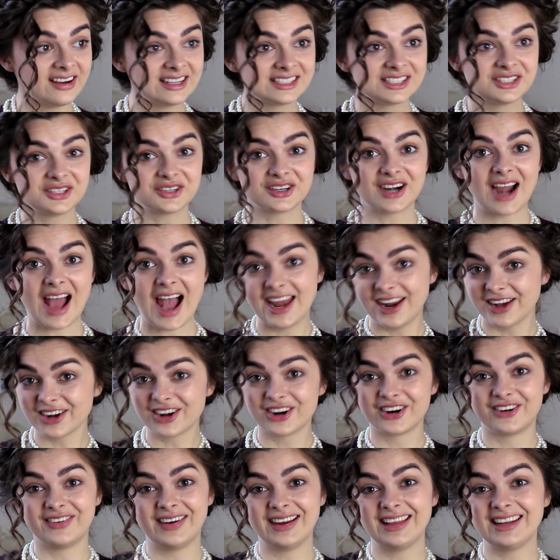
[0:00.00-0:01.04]
is your Anna
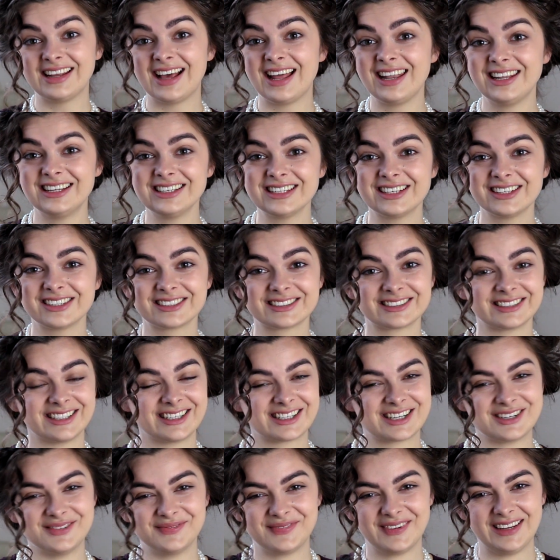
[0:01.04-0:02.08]
Karenina look
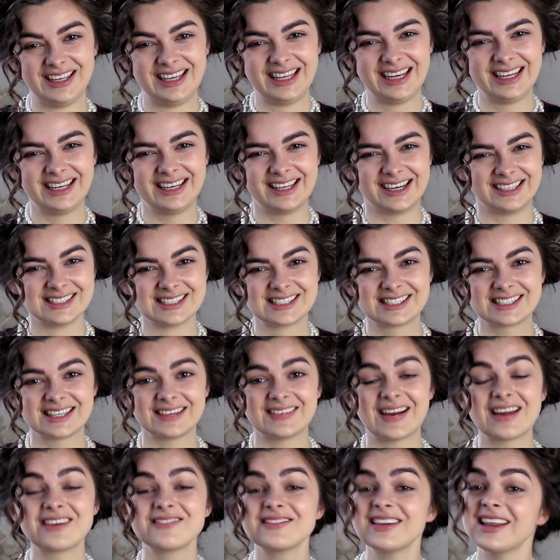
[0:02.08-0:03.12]
completely done. So
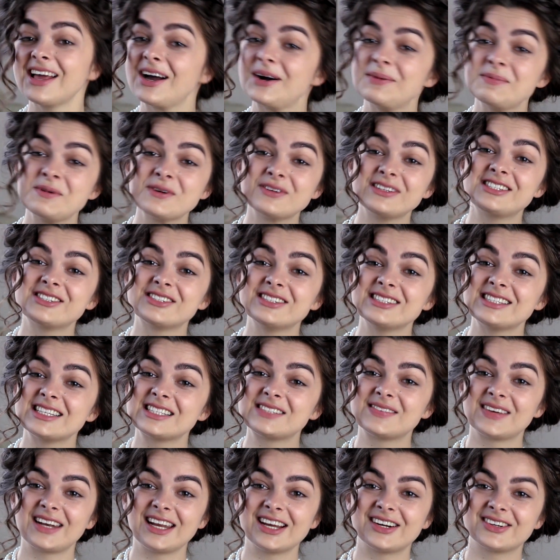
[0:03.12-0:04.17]
I really hope you enjoyed
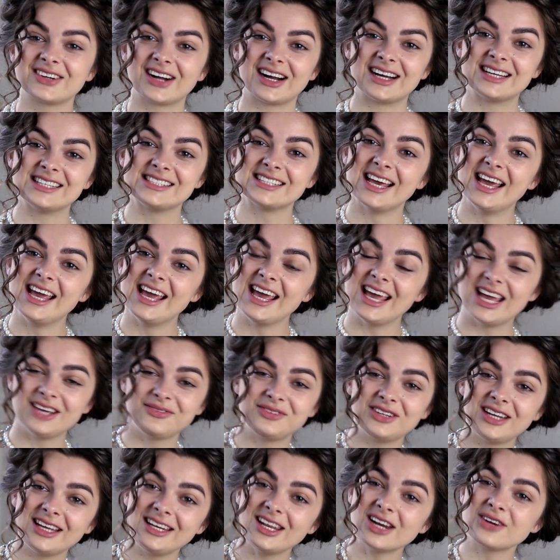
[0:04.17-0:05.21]
this video, guys. If
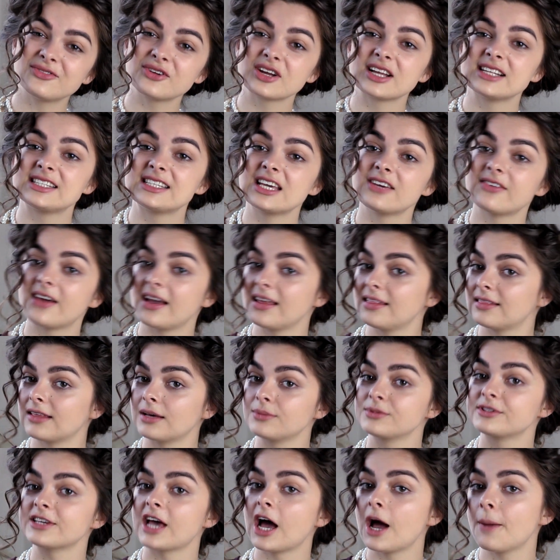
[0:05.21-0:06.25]
you did, don't forget to give it a
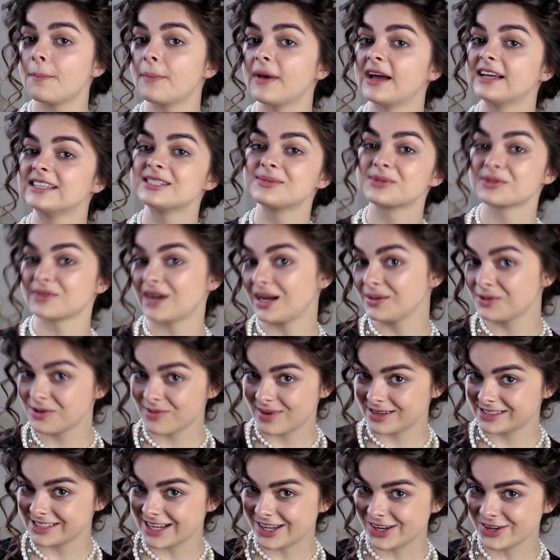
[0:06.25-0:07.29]
thumbs up and subscribe to
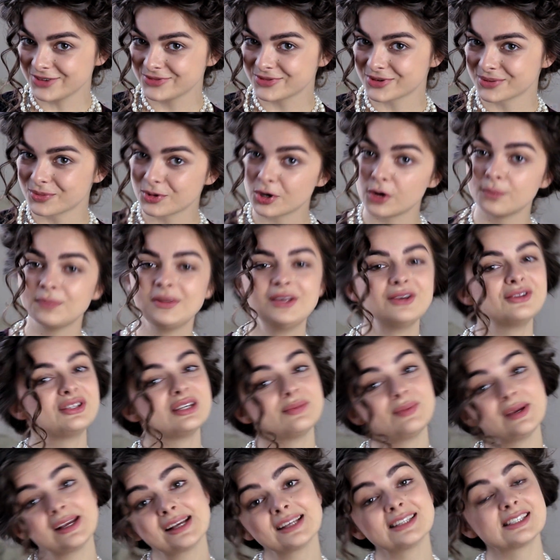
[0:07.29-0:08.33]
my channel for more Beauty
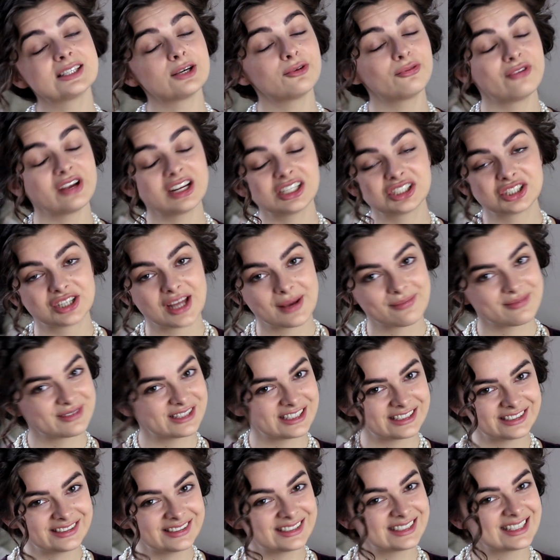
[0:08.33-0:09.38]
Beacons of Fiction
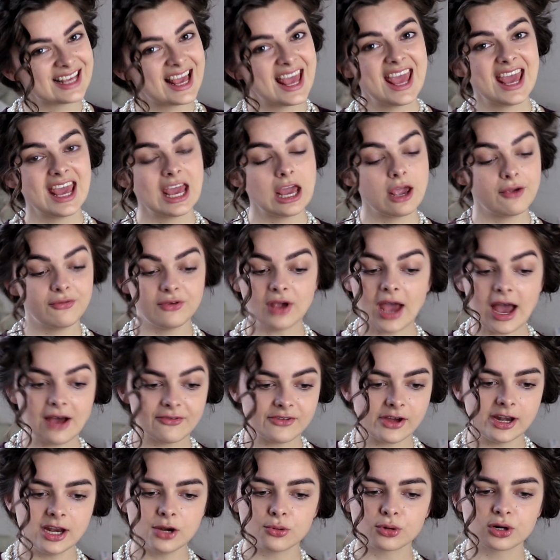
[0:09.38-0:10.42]
episodes. If you have
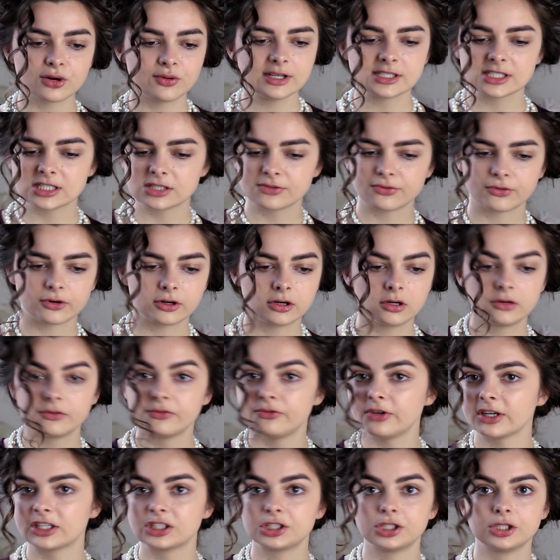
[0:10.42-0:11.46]
any requests for
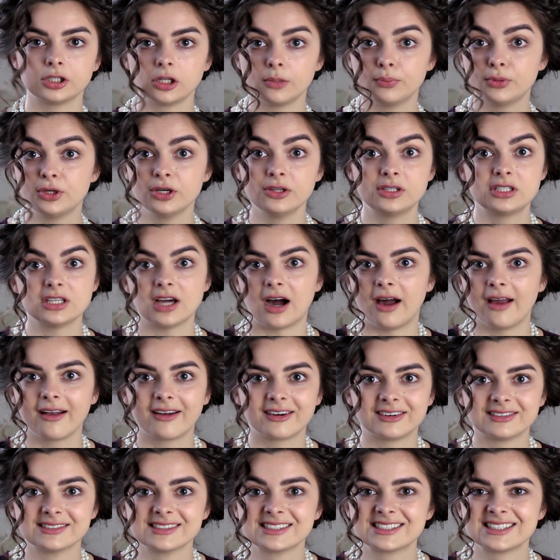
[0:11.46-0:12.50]
fictional beauty
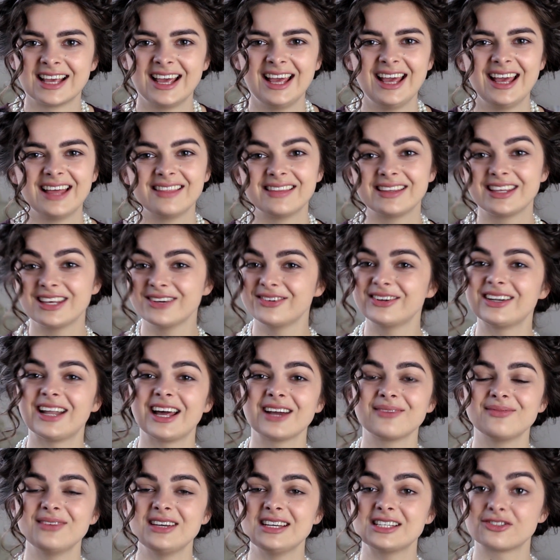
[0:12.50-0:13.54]
icons that you would
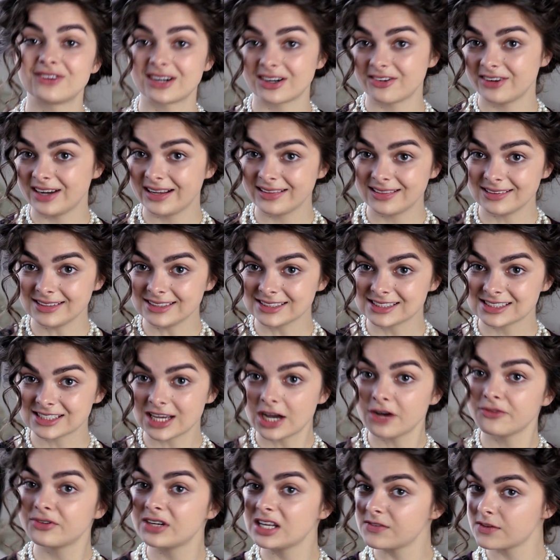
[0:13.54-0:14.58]
like me to recreate the looks
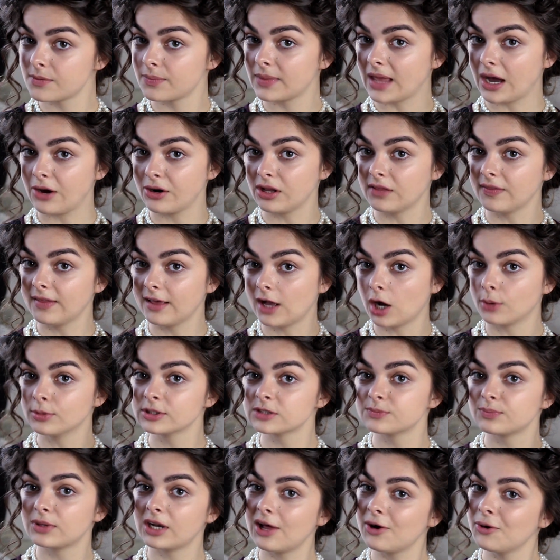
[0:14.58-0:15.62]
of, leave them down in the comments
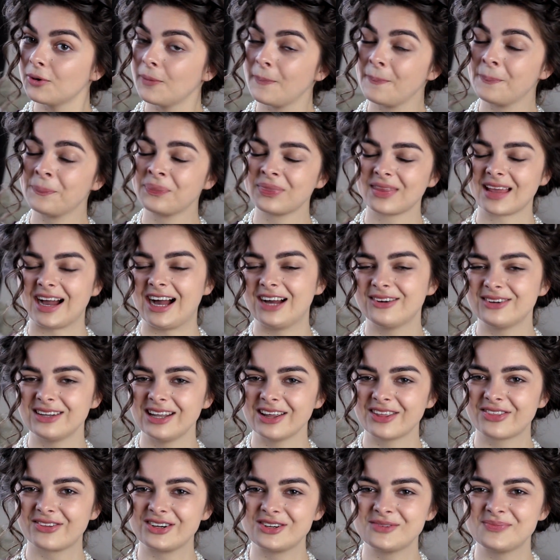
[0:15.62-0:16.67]
below. I will
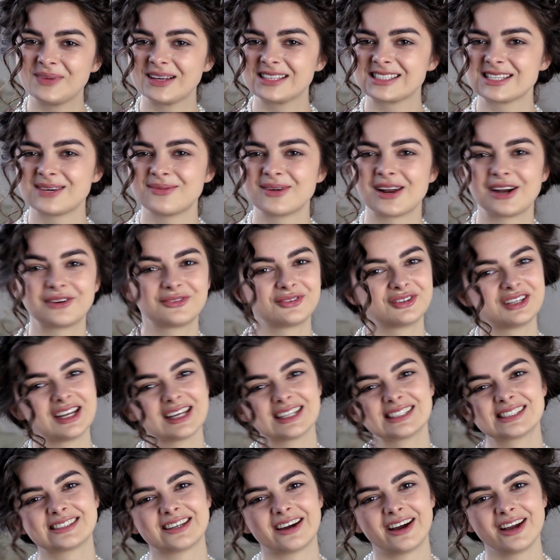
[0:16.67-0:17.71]
look through and pick someone out for
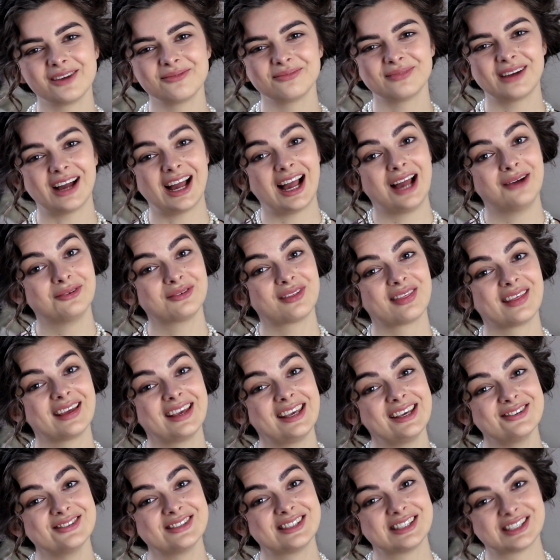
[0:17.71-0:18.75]
next time, and thank
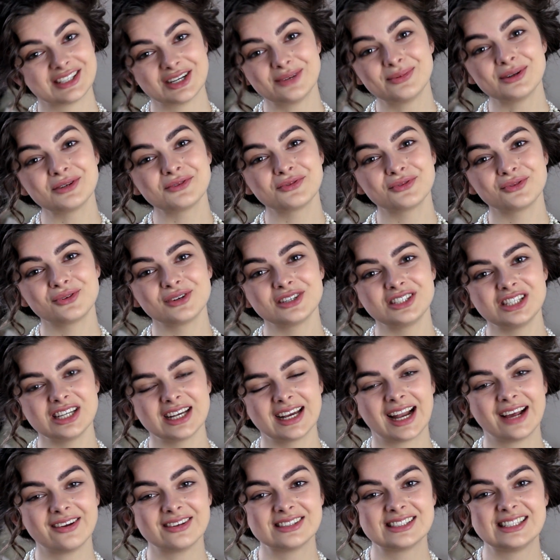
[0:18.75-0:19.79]
you so much for watching,
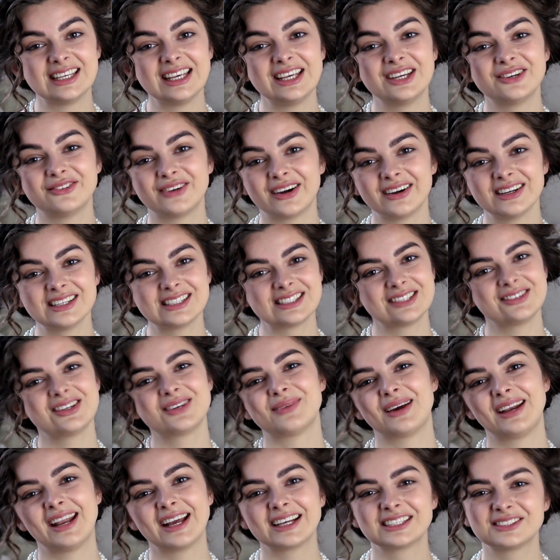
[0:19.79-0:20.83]
and I will see you very soon in
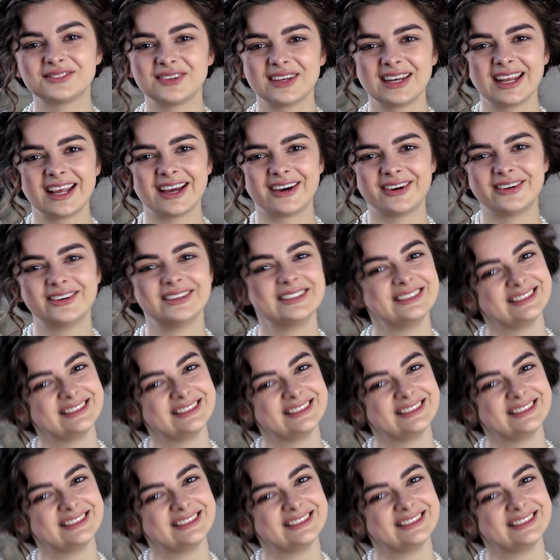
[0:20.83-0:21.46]
my next video.